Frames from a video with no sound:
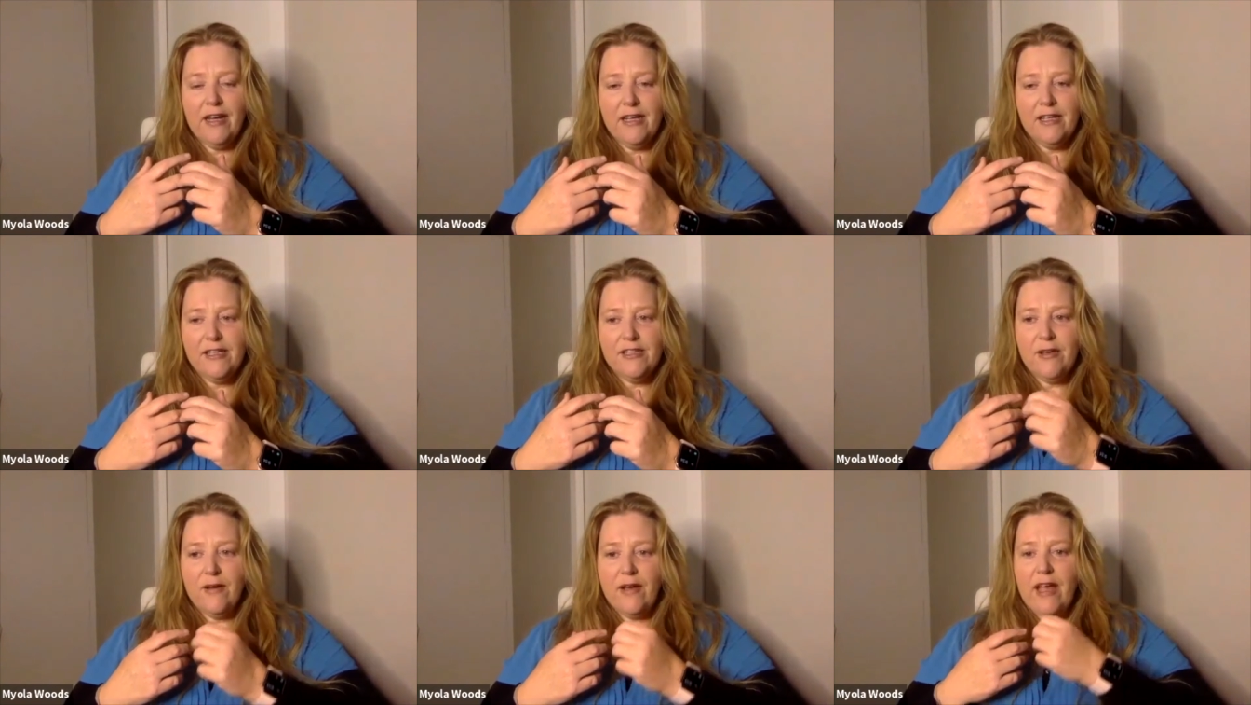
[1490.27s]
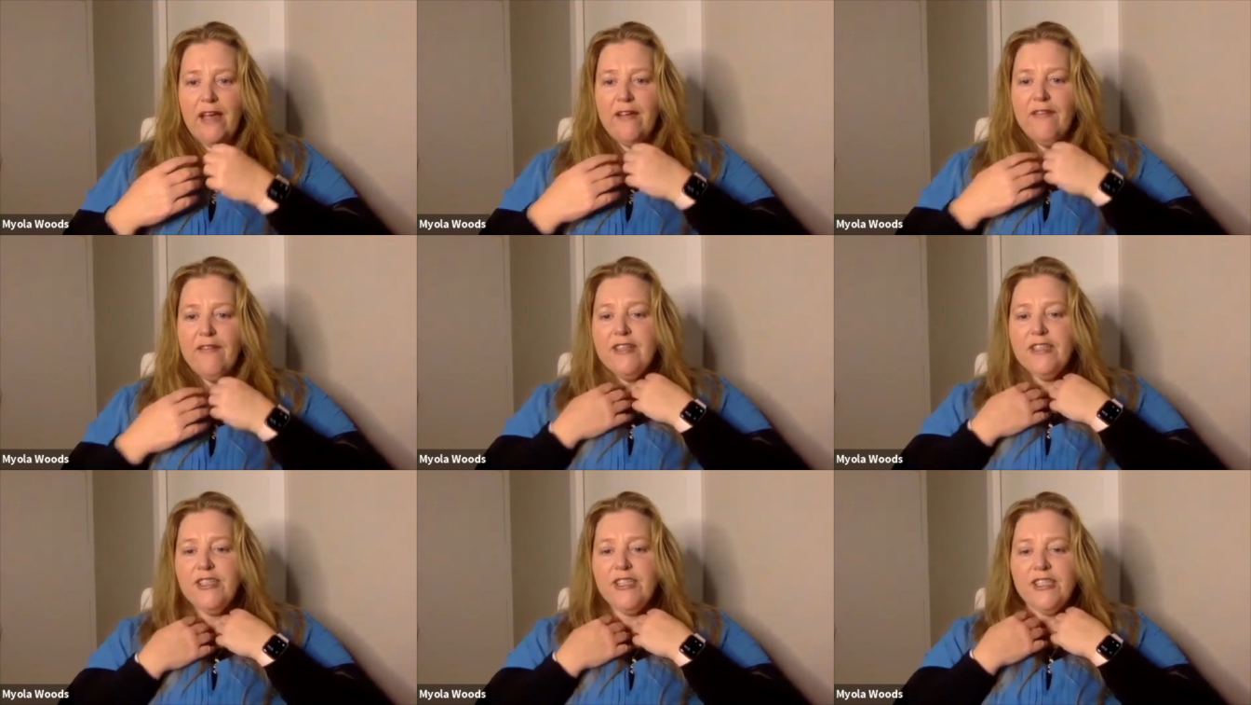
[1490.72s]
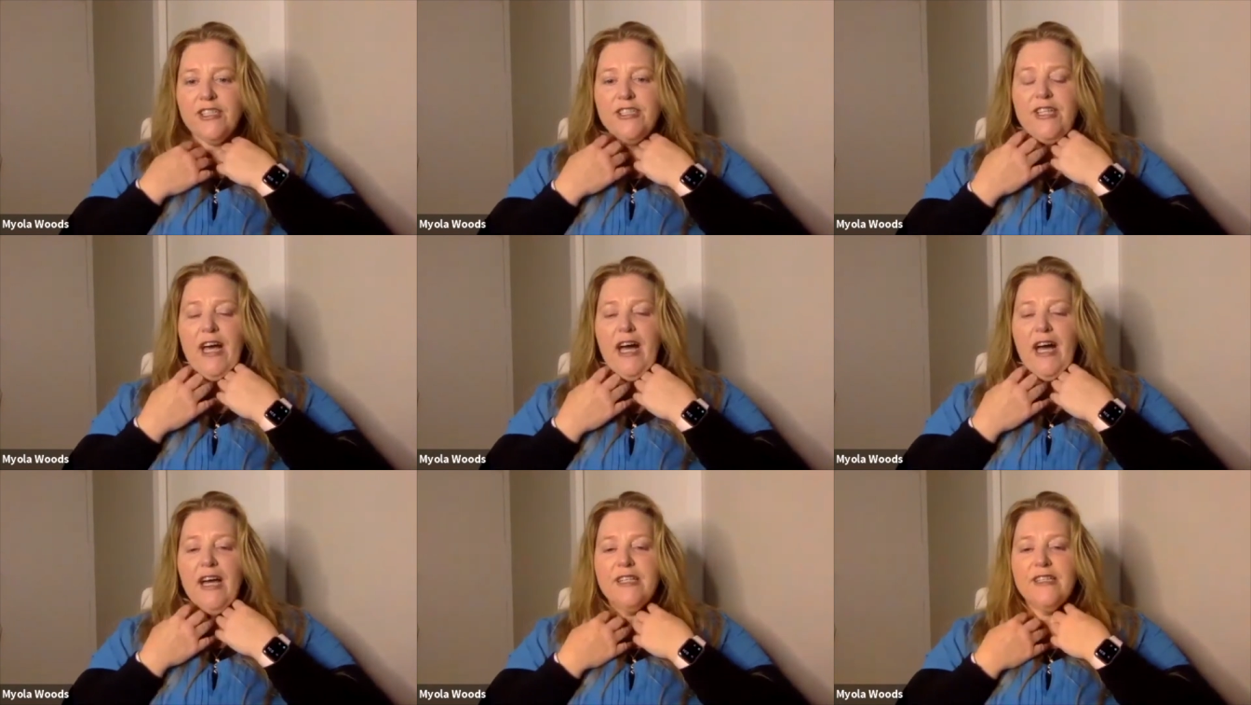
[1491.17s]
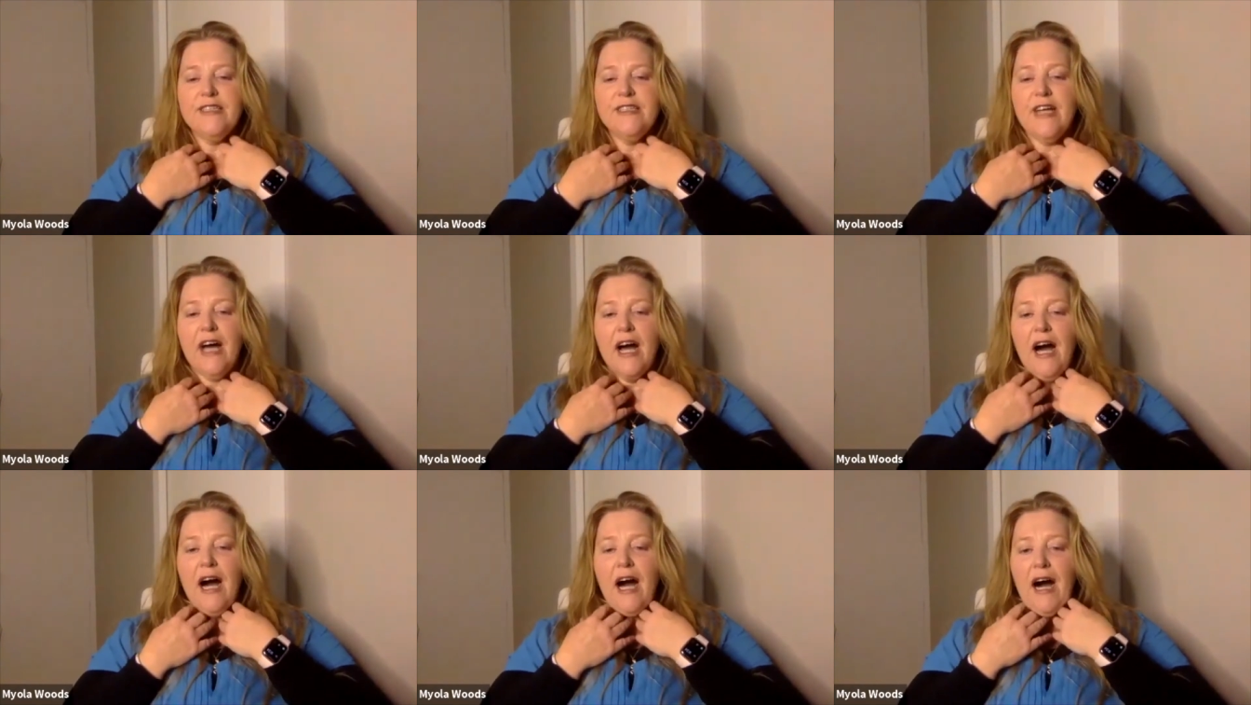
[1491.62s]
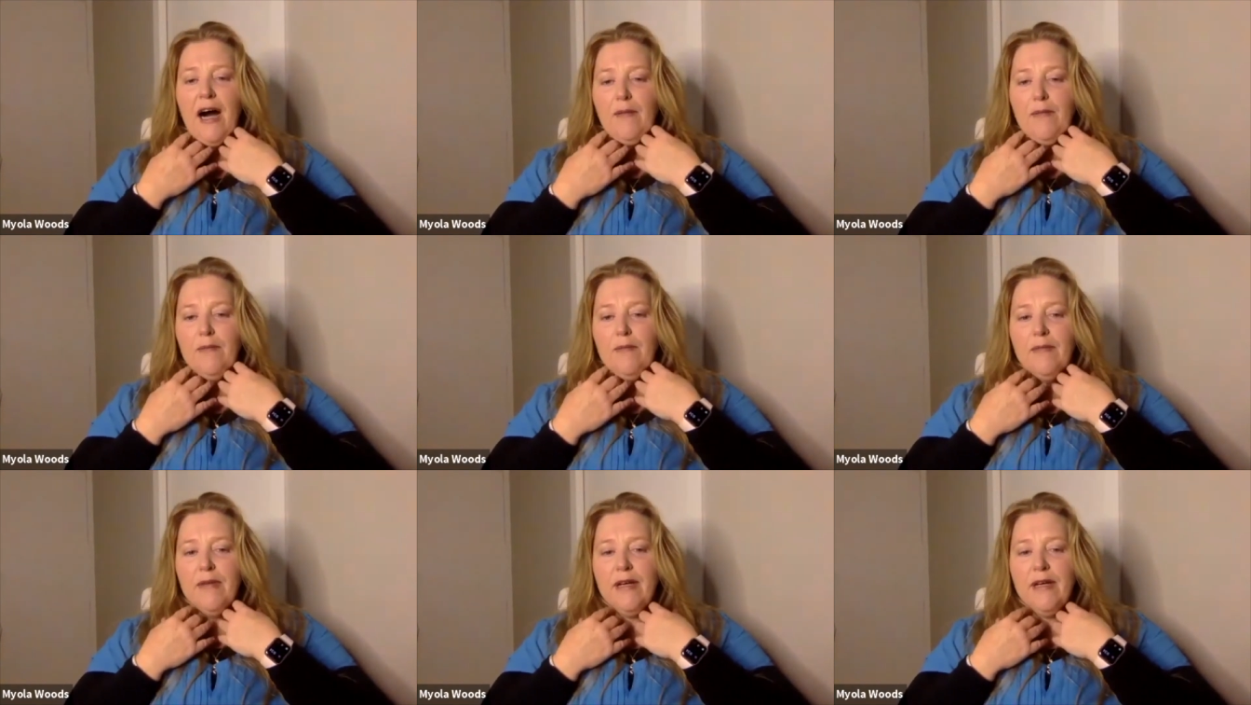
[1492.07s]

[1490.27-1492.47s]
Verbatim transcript: so even just starting to hum,